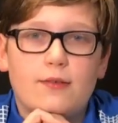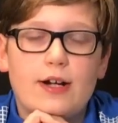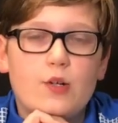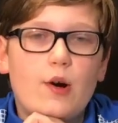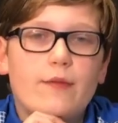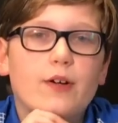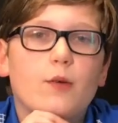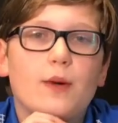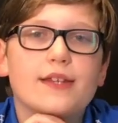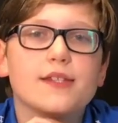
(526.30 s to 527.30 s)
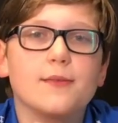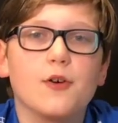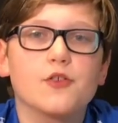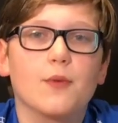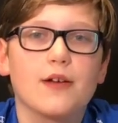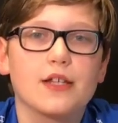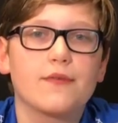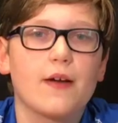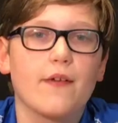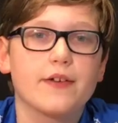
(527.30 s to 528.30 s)
right? Whoever wins the most rounds out
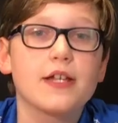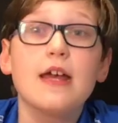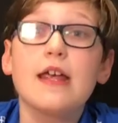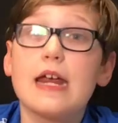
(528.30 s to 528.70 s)
of 5 rounds.